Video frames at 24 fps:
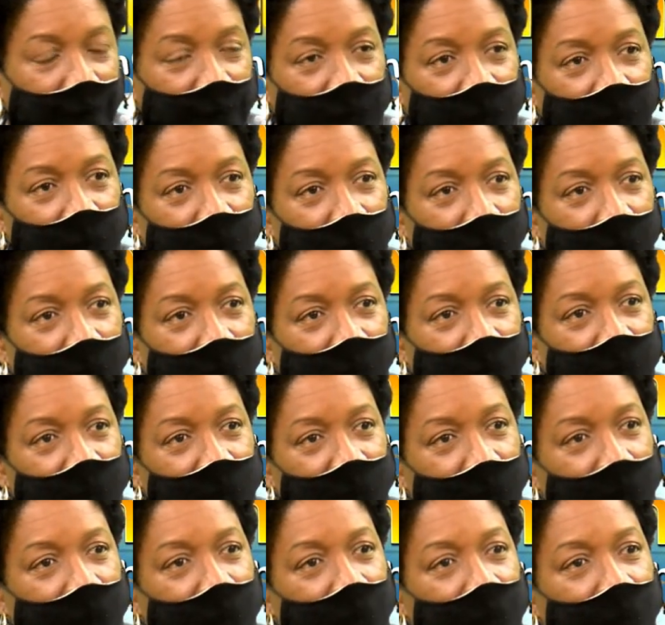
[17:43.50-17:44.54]
for a
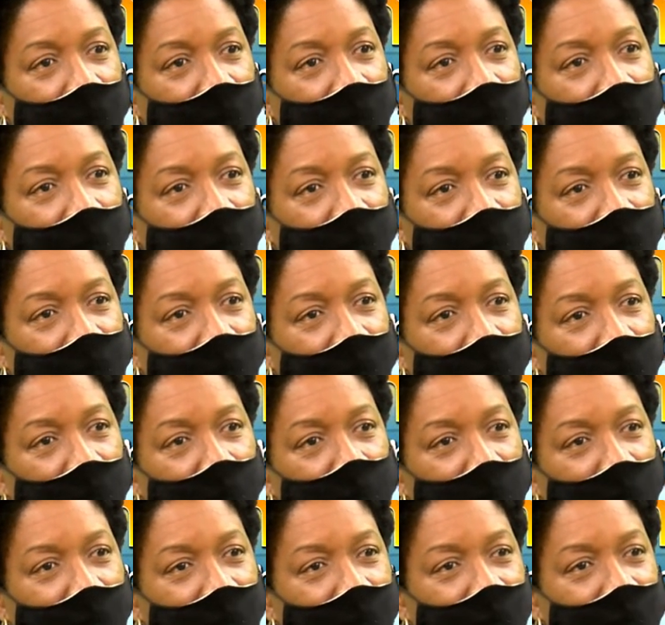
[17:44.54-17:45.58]
second class
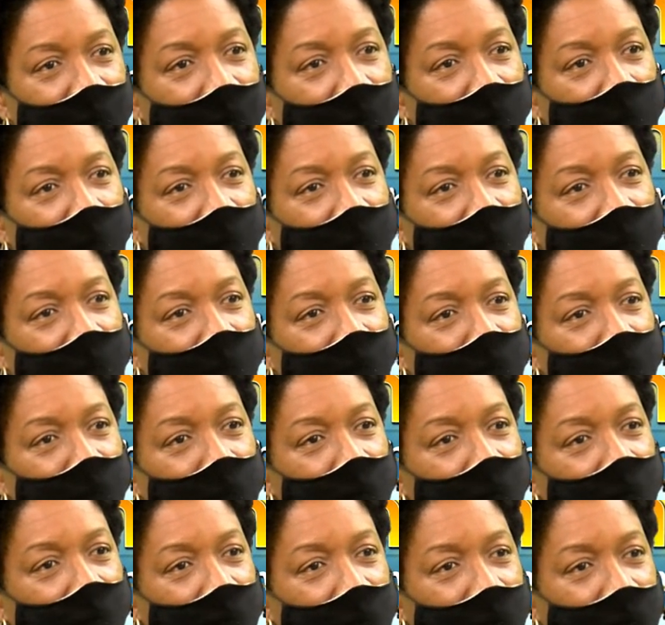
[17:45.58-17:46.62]
exam, and then you do
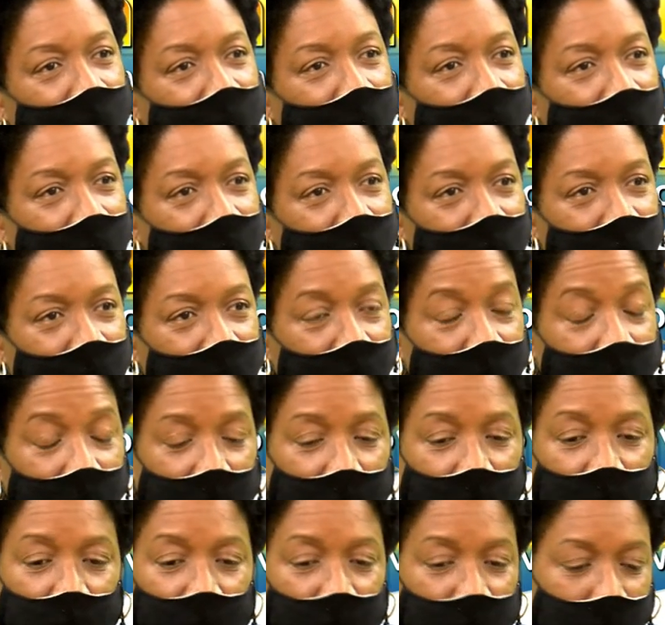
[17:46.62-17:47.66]
the first class. And
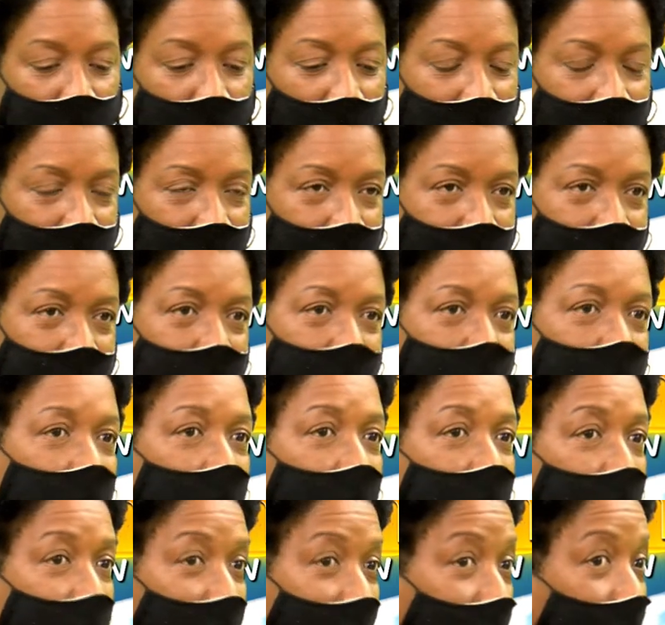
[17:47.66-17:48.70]
in those processes, you
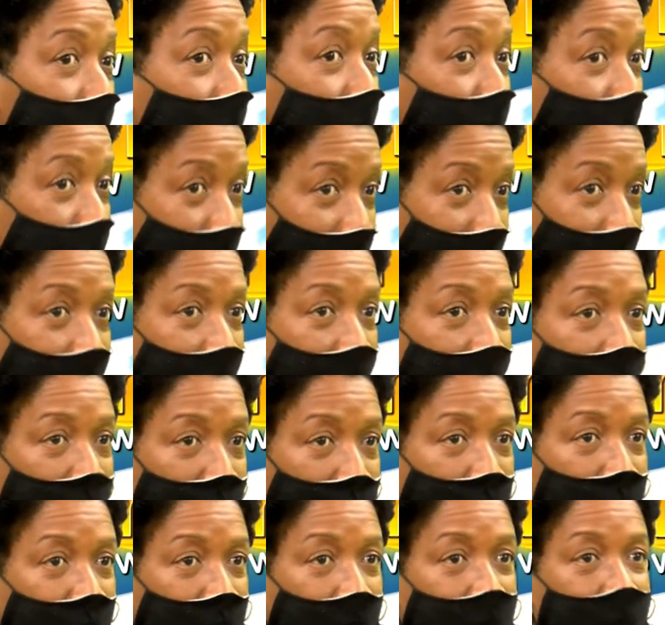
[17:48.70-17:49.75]
are being trained
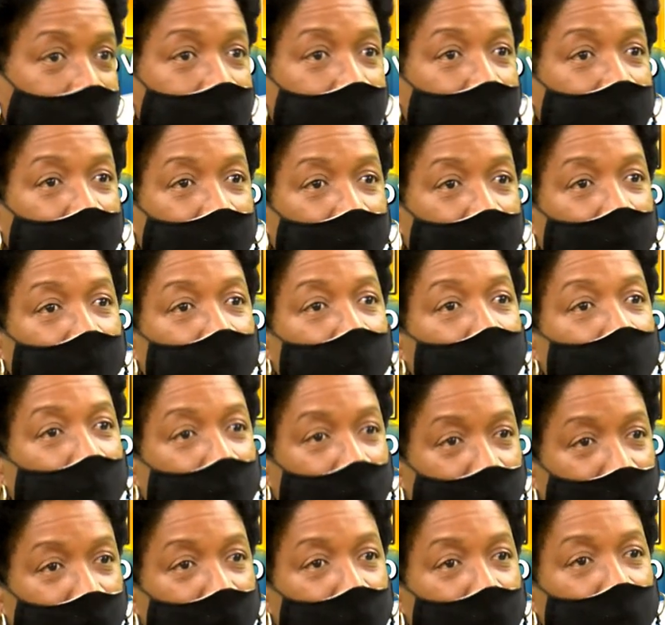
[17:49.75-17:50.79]
exactly
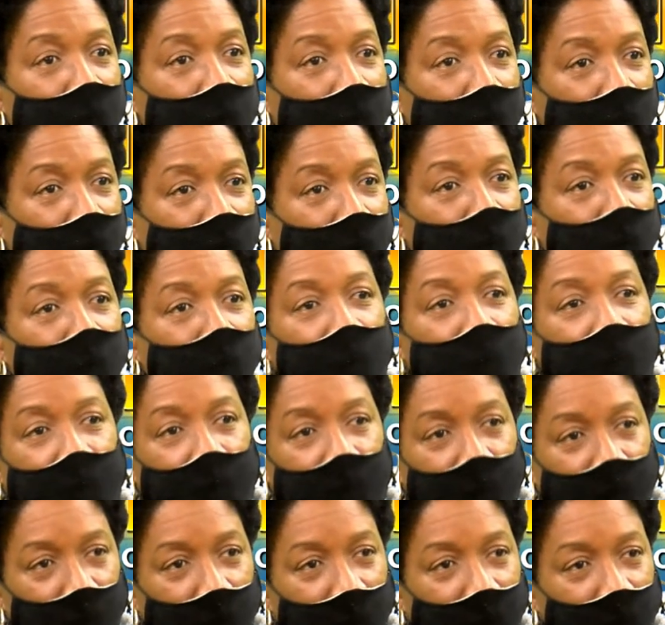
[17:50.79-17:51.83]
what to do, how to do,
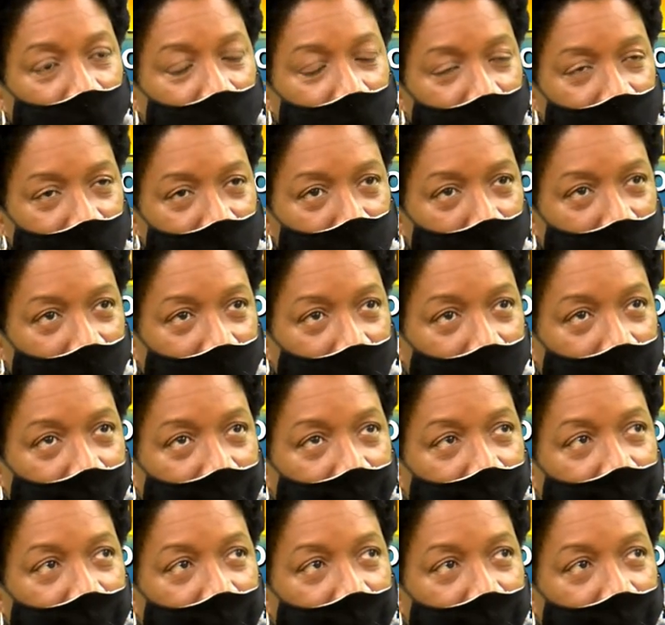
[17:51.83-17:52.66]
and what to expect.